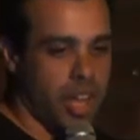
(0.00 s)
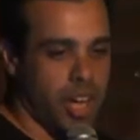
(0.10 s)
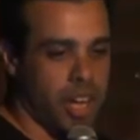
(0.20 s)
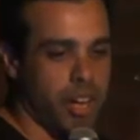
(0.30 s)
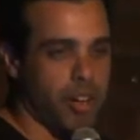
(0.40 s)

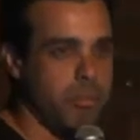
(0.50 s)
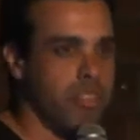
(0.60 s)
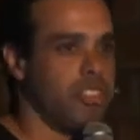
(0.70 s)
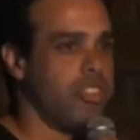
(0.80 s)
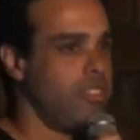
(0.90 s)

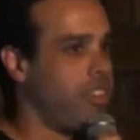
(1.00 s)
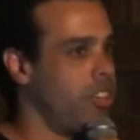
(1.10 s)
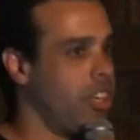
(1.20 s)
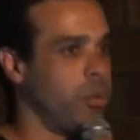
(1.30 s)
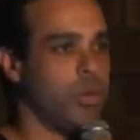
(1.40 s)
measure
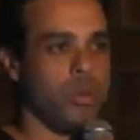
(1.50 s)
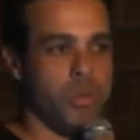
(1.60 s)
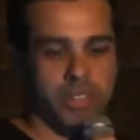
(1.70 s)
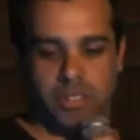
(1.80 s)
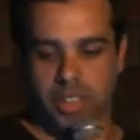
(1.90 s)
everything, work
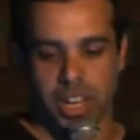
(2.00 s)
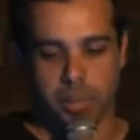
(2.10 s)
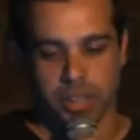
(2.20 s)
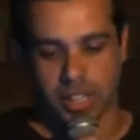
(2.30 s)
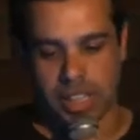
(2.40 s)
with
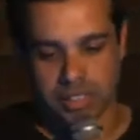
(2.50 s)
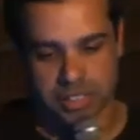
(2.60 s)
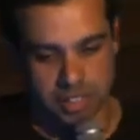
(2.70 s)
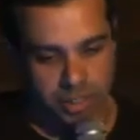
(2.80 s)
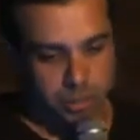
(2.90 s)
A/B
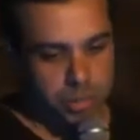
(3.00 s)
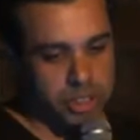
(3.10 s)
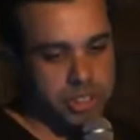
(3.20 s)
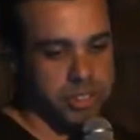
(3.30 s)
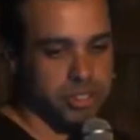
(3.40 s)
test, and
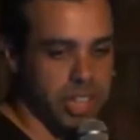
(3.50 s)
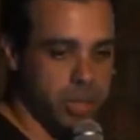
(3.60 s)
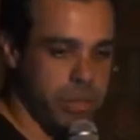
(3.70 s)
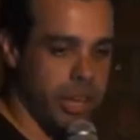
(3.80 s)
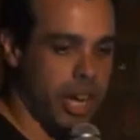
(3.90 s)
monitor
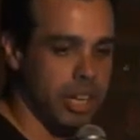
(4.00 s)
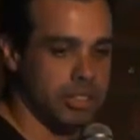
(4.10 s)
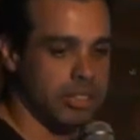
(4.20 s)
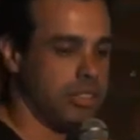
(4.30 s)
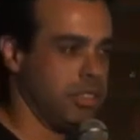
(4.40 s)

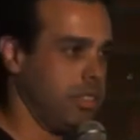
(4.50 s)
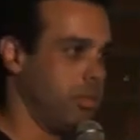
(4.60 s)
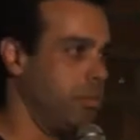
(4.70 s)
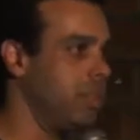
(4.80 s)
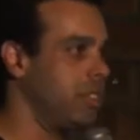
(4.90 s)
KPIs.
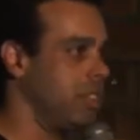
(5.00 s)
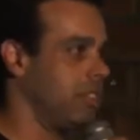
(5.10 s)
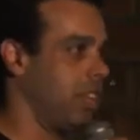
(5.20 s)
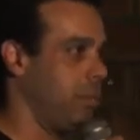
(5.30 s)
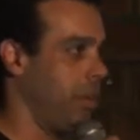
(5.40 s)
Those
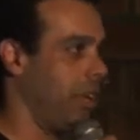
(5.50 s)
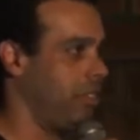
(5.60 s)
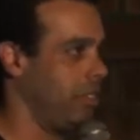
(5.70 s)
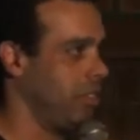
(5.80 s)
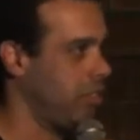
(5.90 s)
business
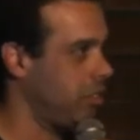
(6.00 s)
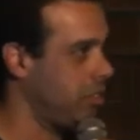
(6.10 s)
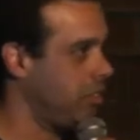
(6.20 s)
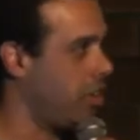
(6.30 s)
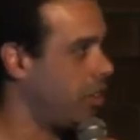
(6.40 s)
KPIs are not
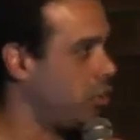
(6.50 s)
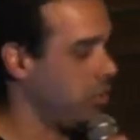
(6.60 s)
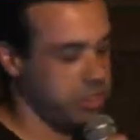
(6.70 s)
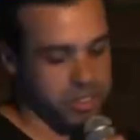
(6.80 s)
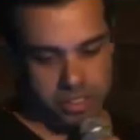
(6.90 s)
hard
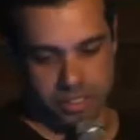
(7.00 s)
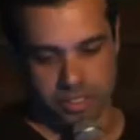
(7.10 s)
work.